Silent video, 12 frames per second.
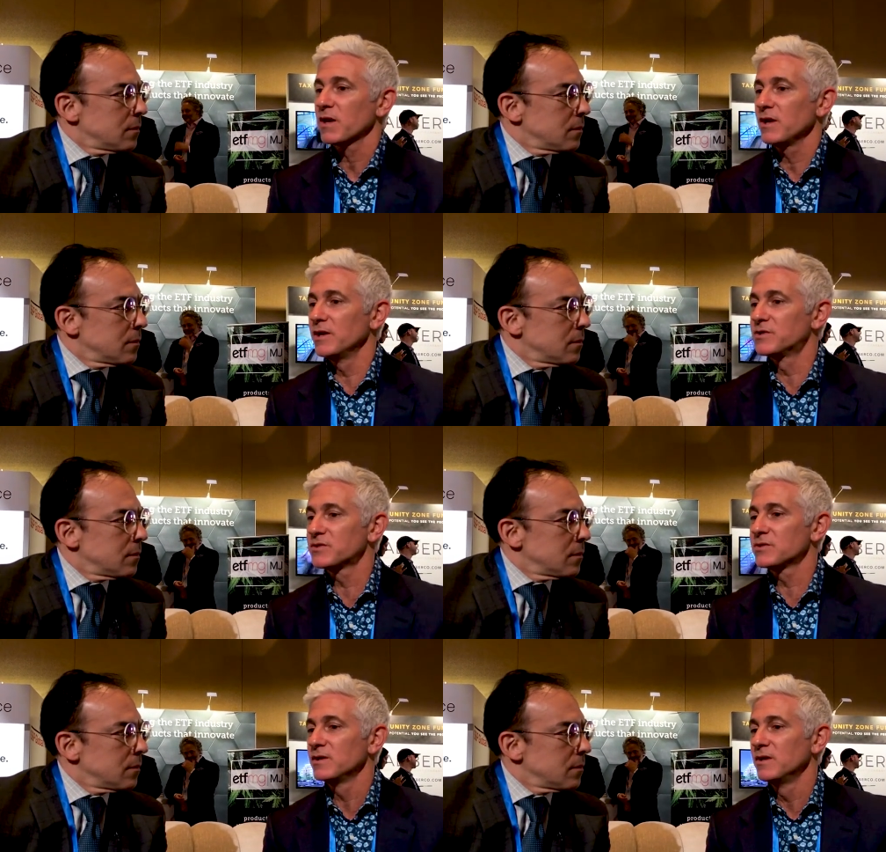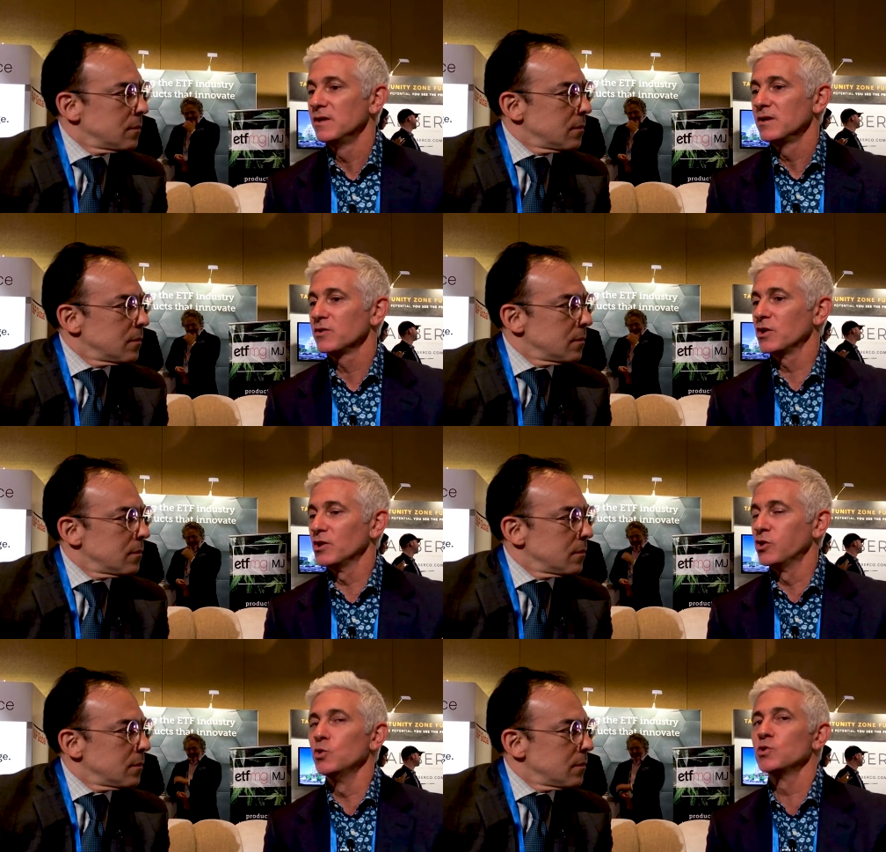Speaker 1: It's they
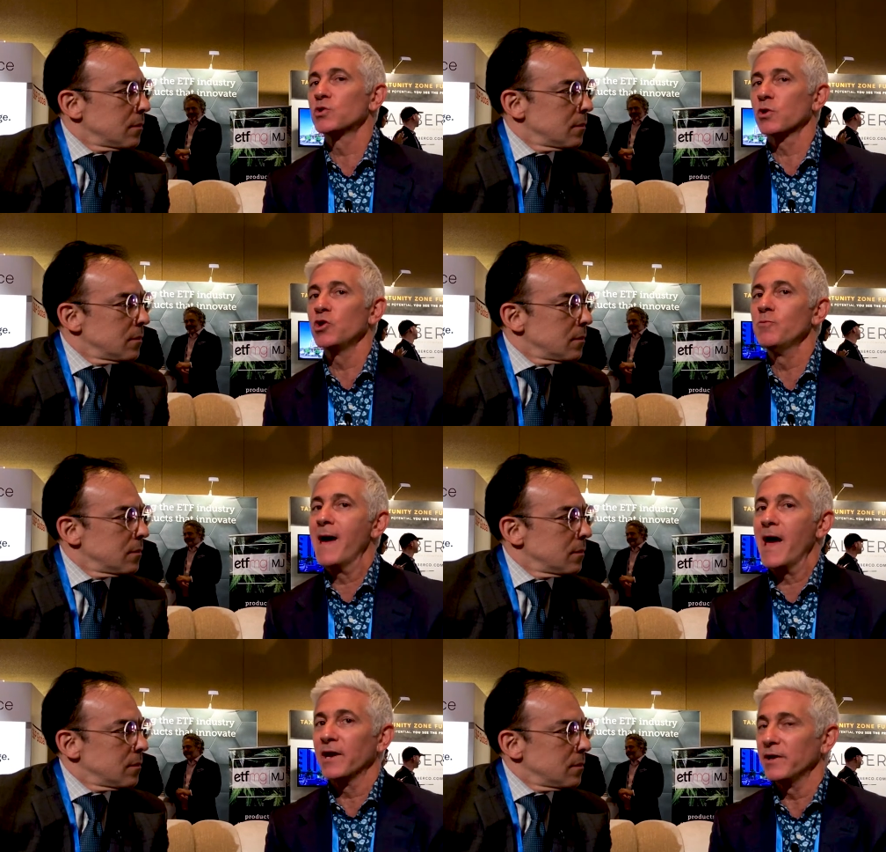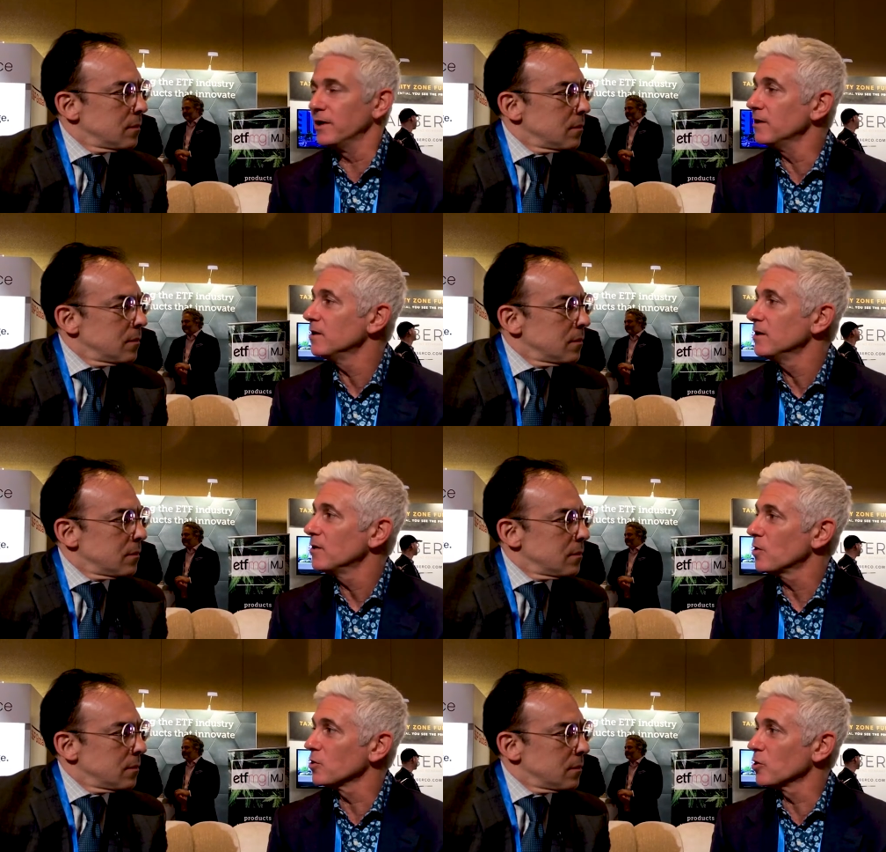lose their humanity.
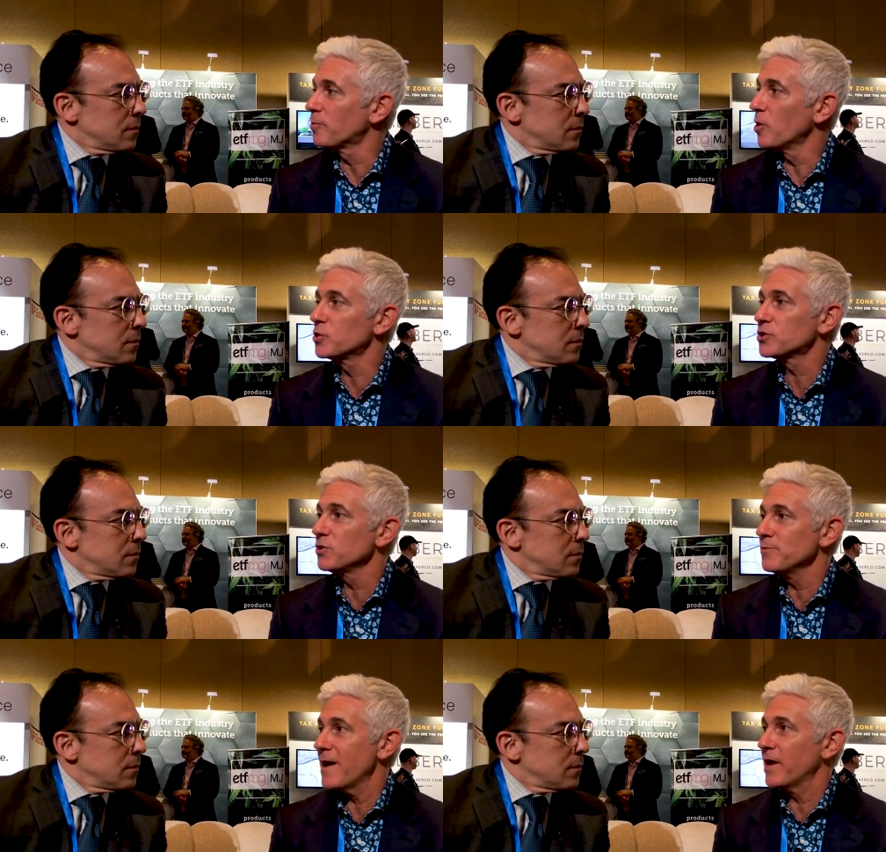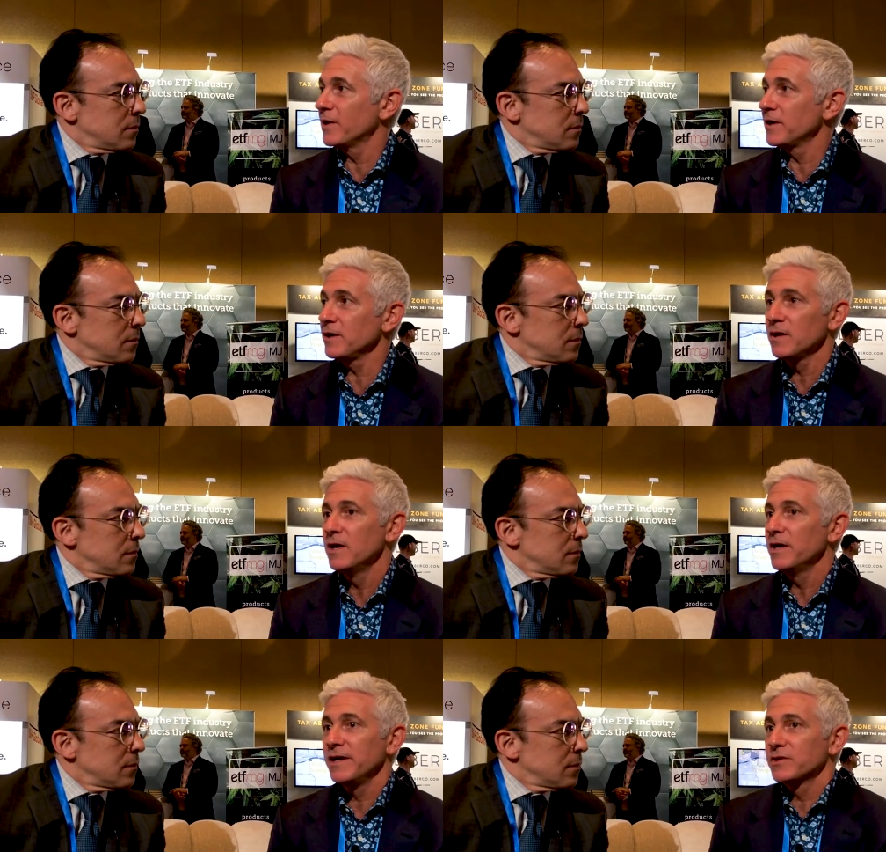their approach to humanity.
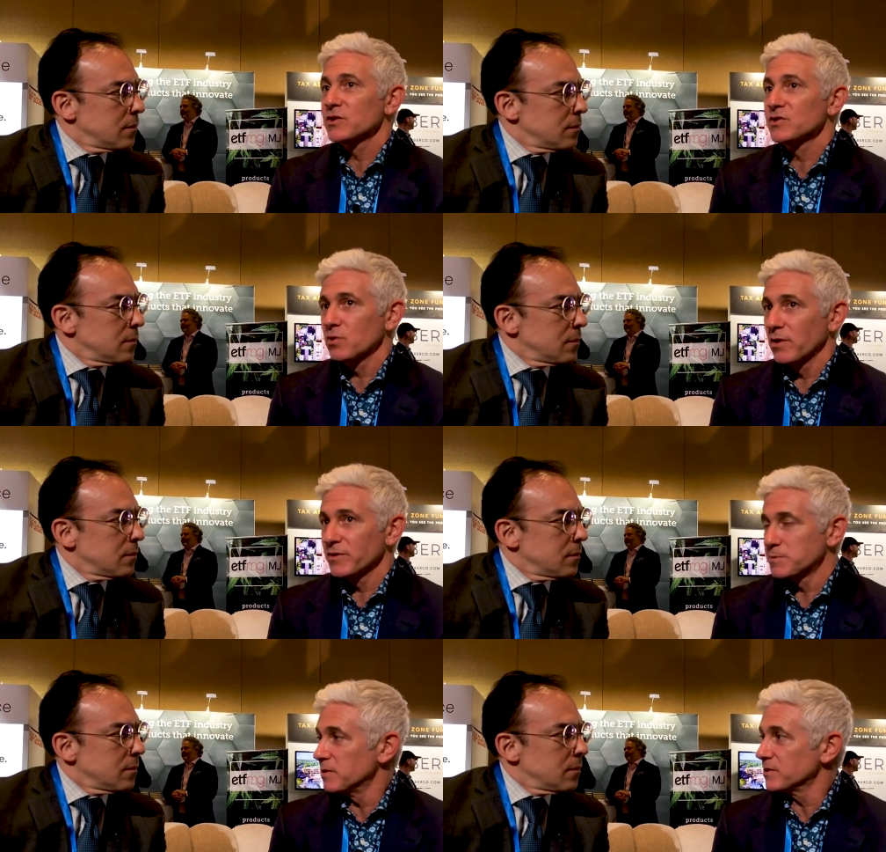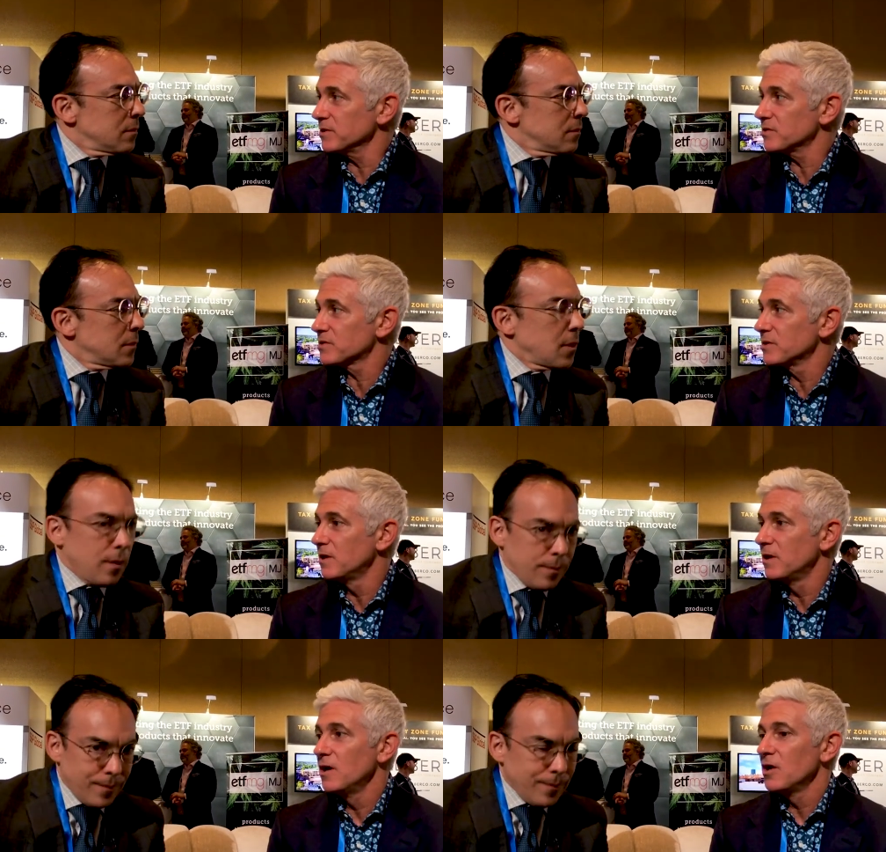It's a service business.
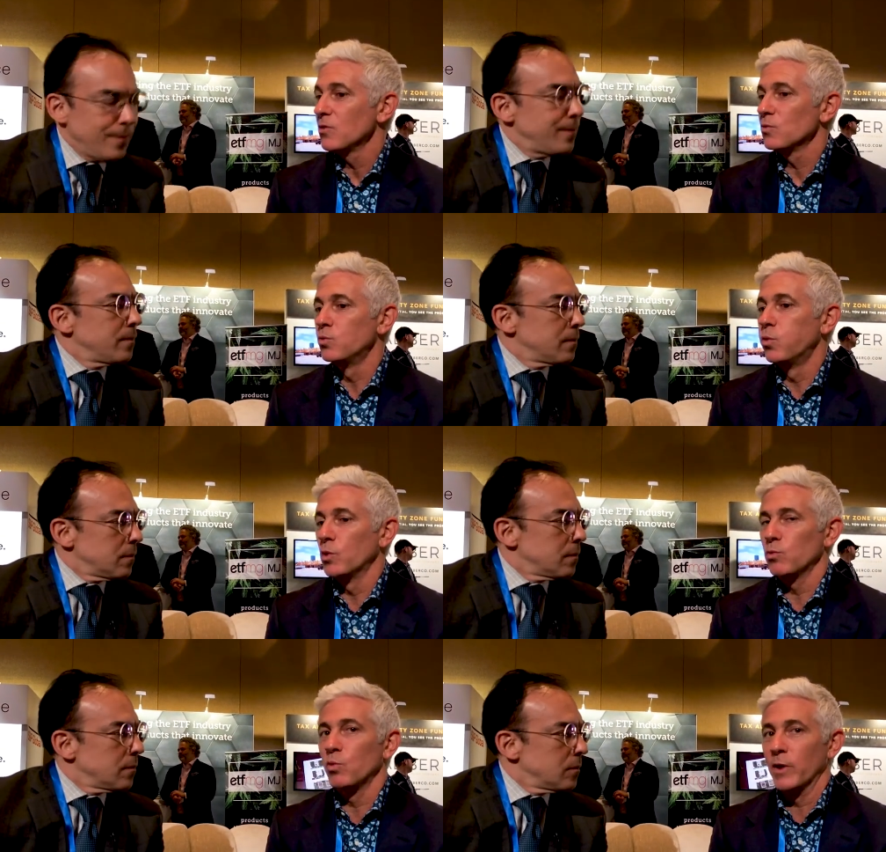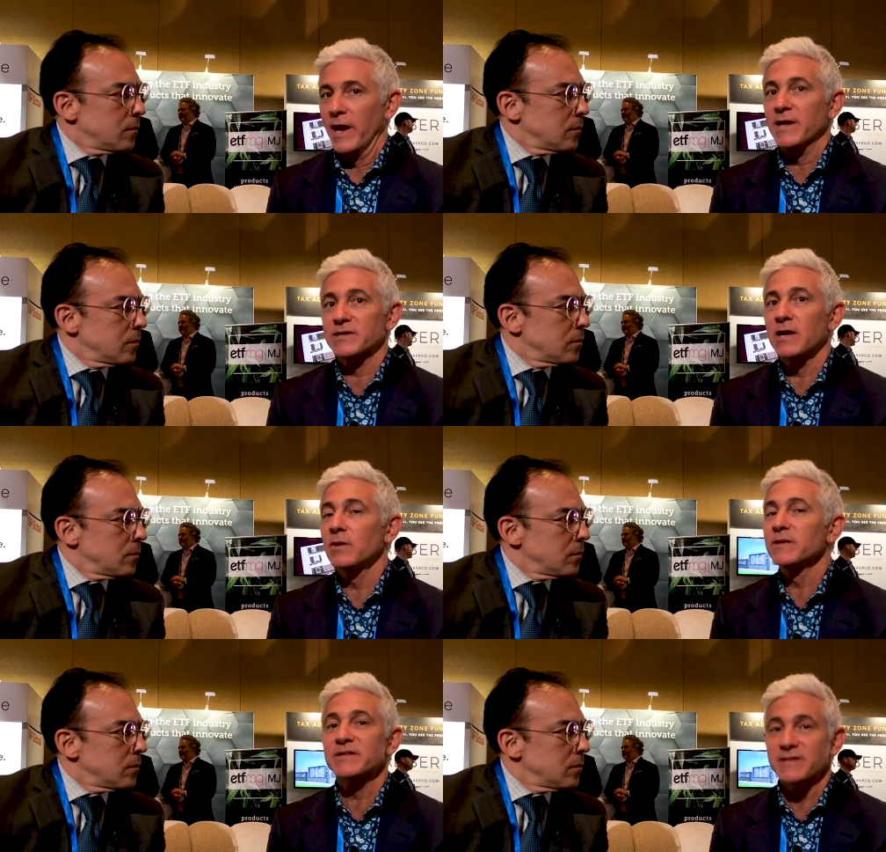Hmm? What, what I
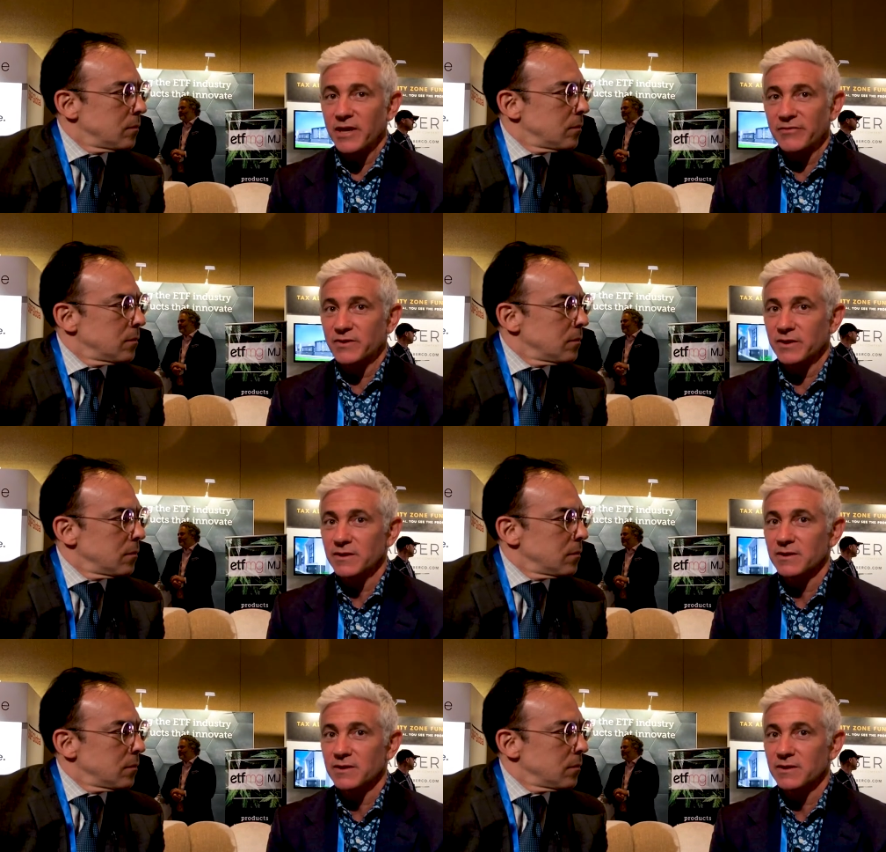sell is safety.